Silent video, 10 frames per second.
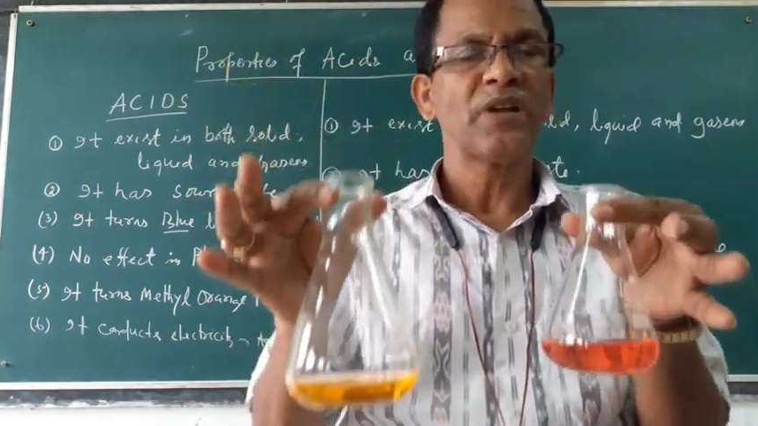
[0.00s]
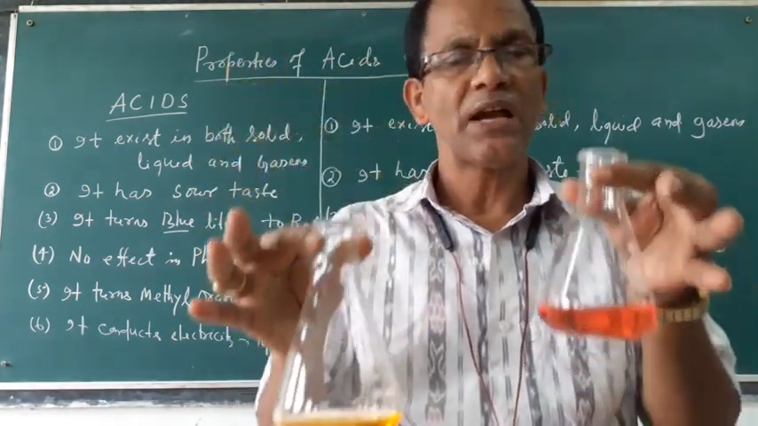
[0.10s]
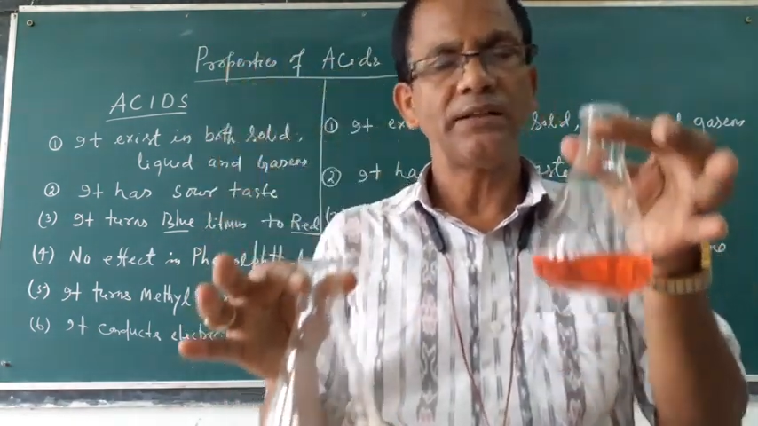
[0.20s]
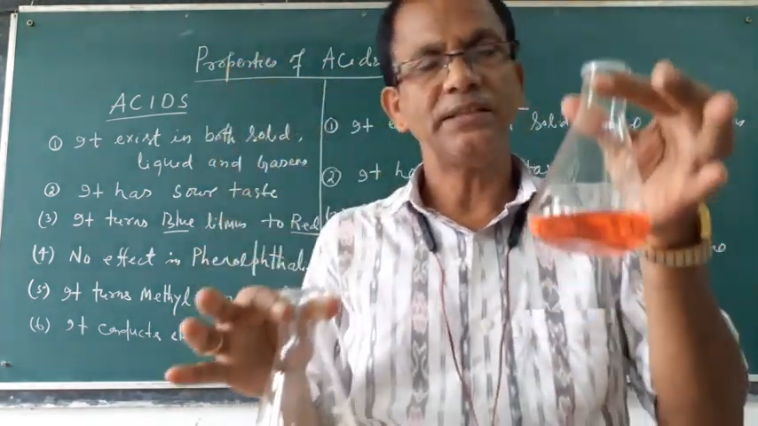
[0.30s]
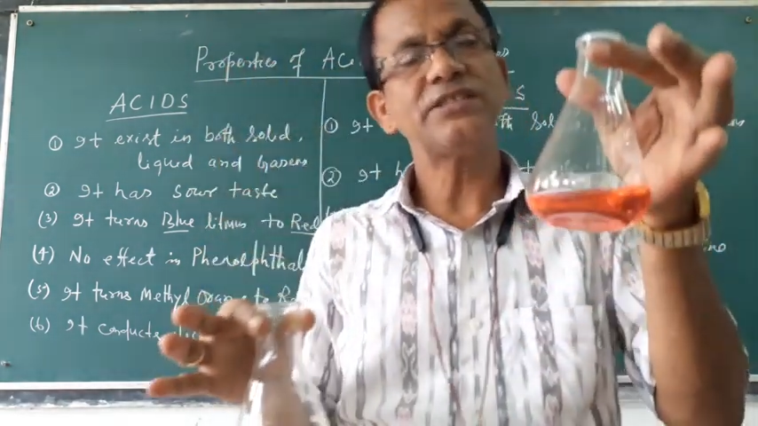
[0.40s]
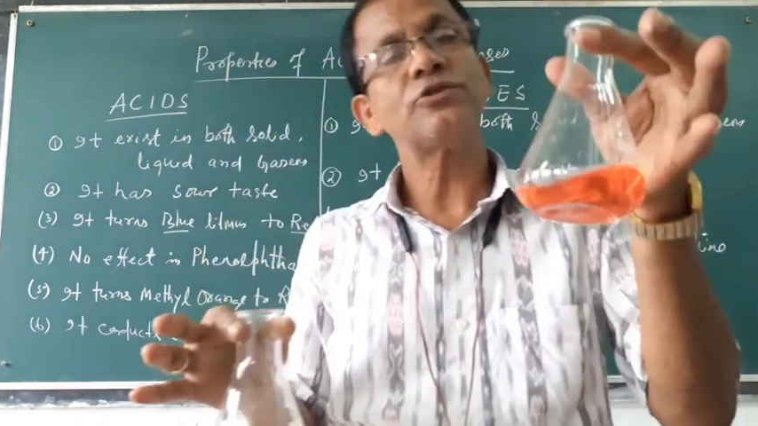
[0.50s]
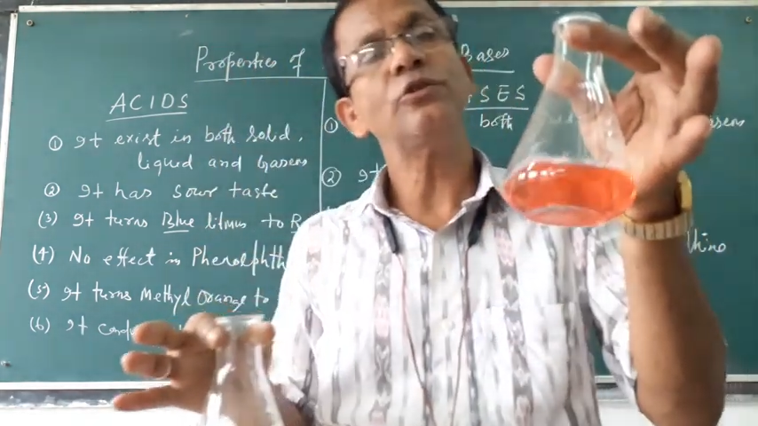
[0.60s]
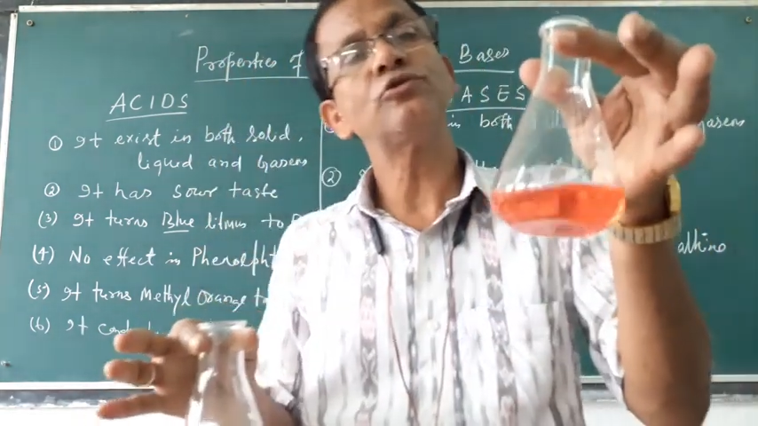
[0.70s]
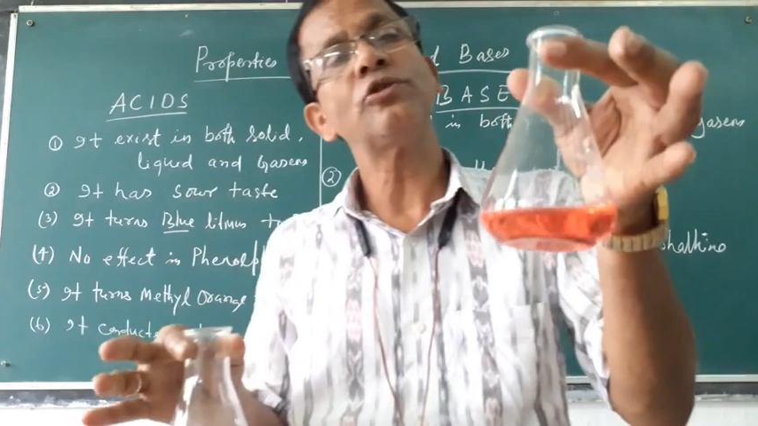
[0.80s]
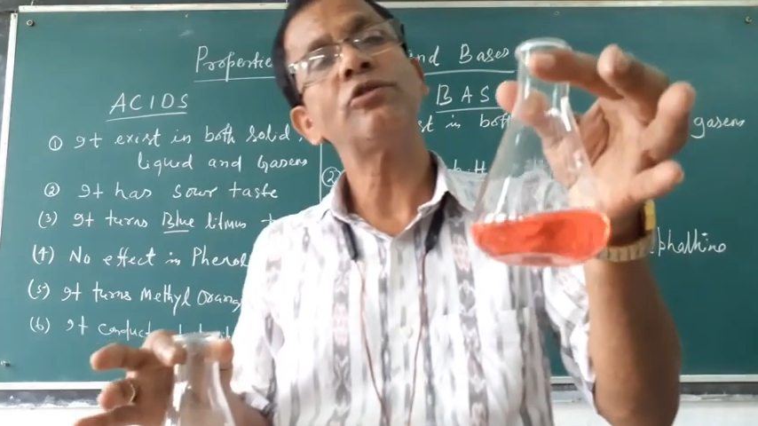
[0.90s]
and this
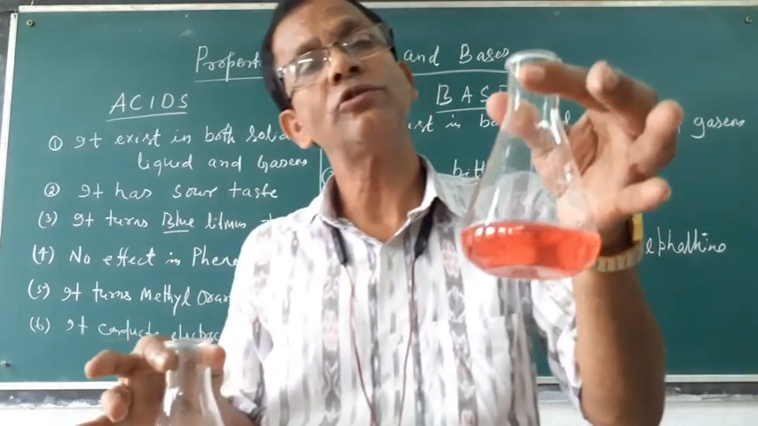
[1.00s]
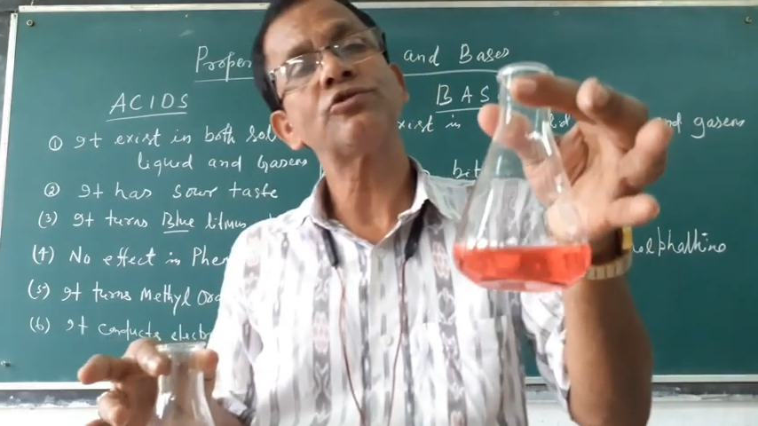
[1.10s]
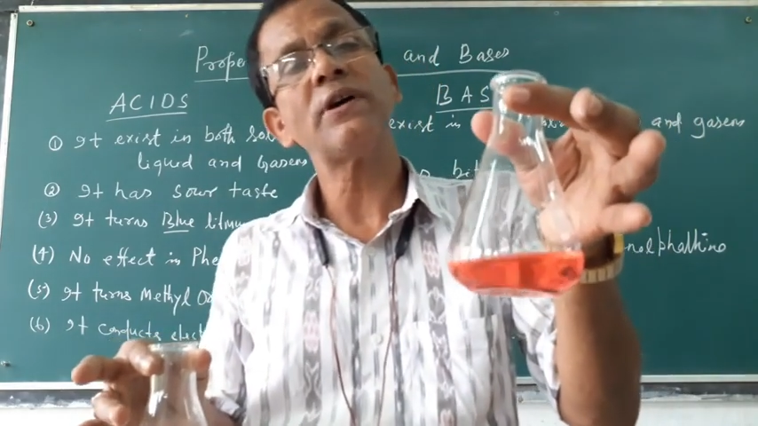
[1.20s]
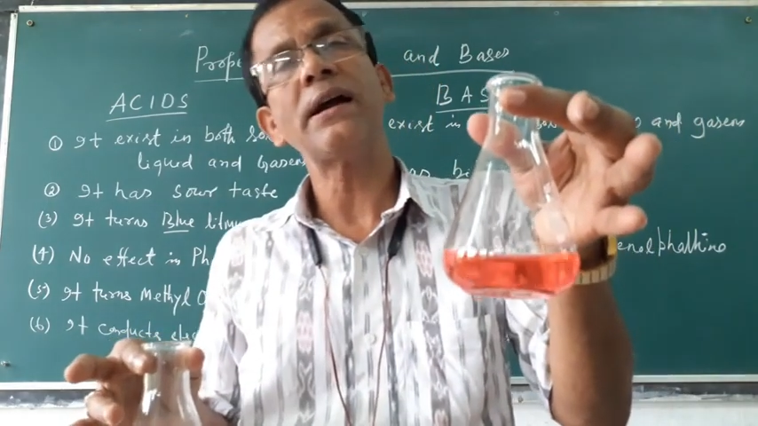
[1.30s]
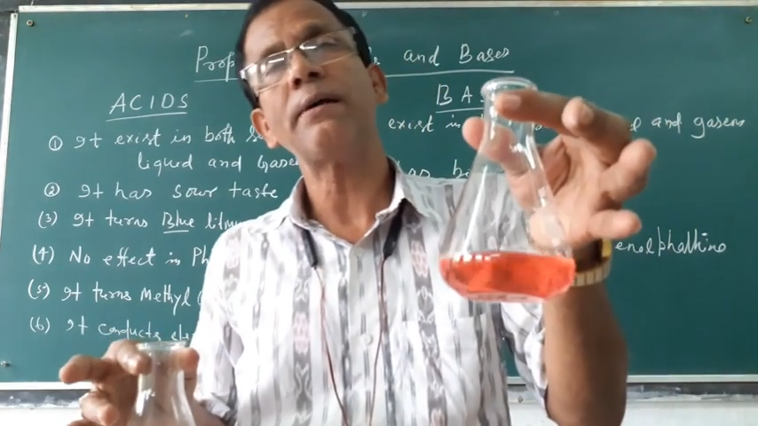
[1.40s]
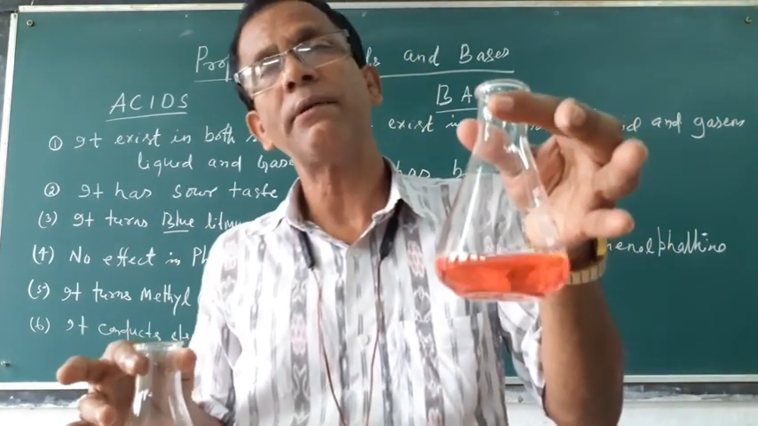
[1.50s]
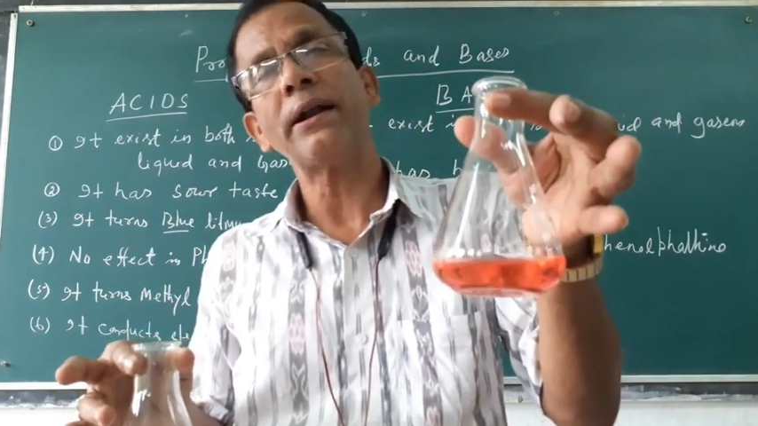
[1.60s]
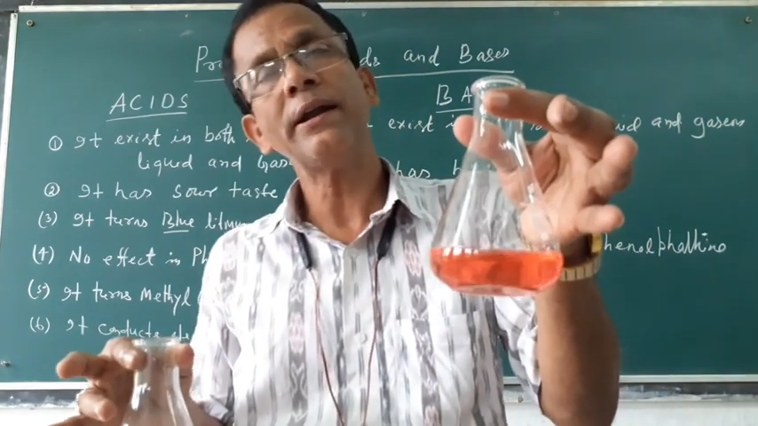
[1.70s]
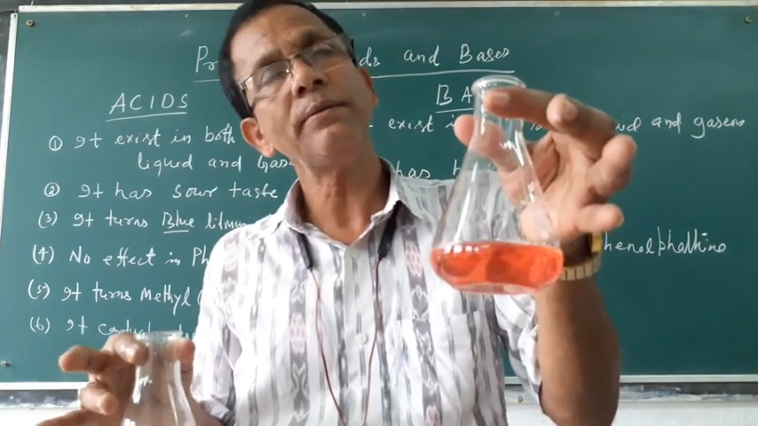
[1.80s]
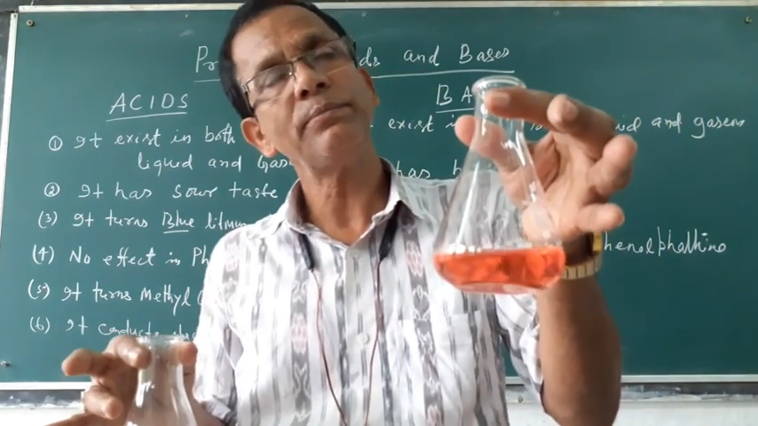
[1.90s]
solution also I have
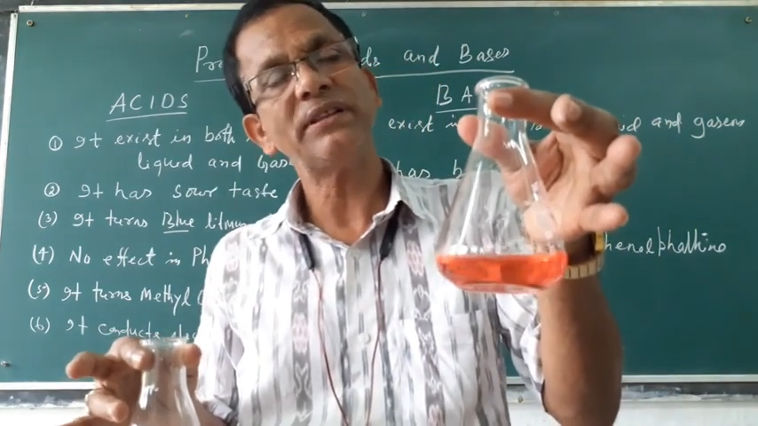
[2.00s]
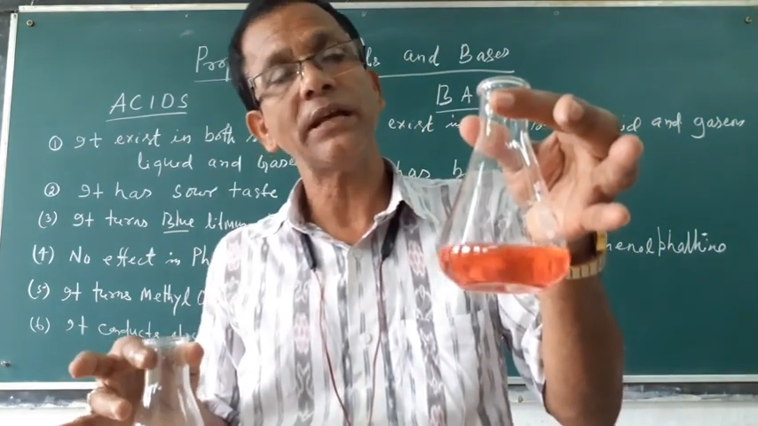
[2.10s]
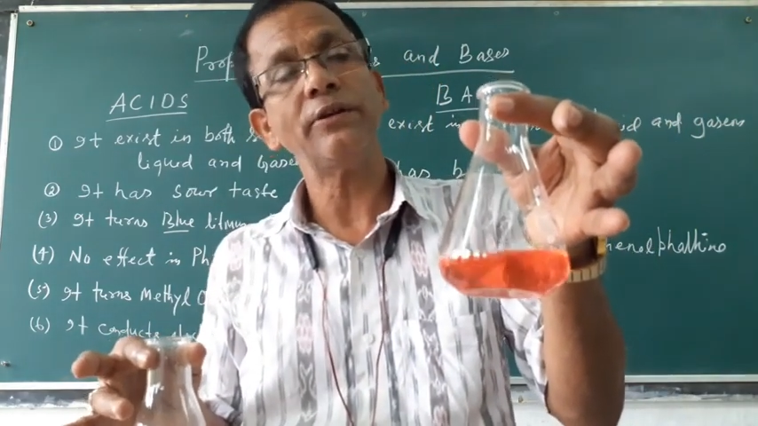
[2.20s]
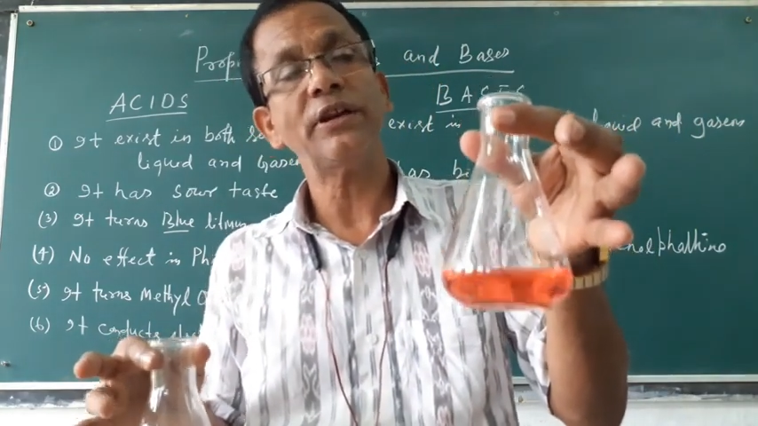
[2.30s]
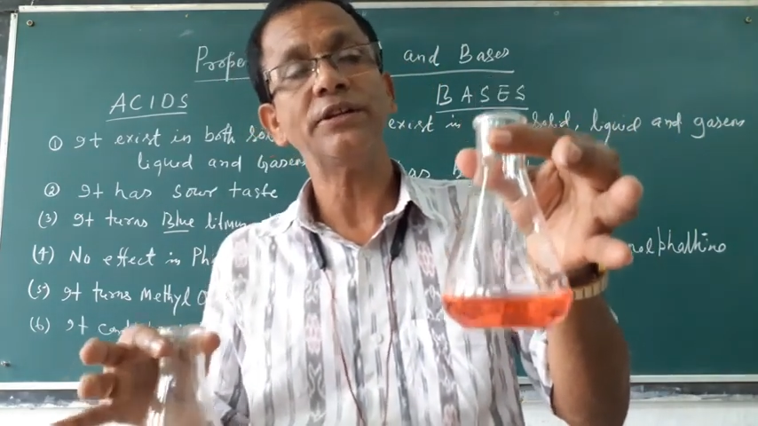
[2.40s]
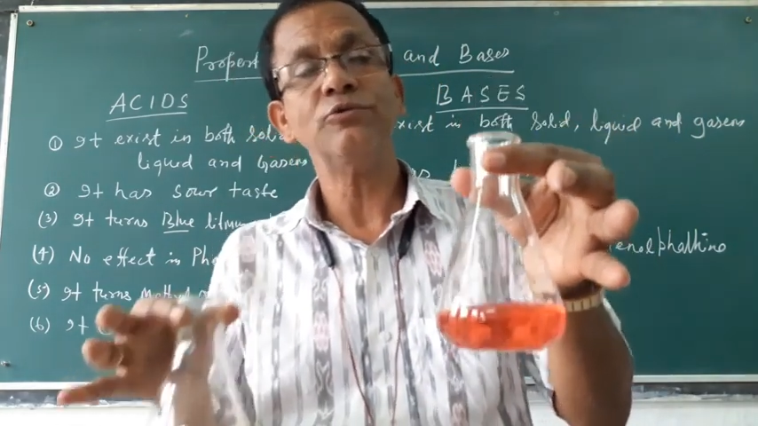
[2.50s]
added methyl orange.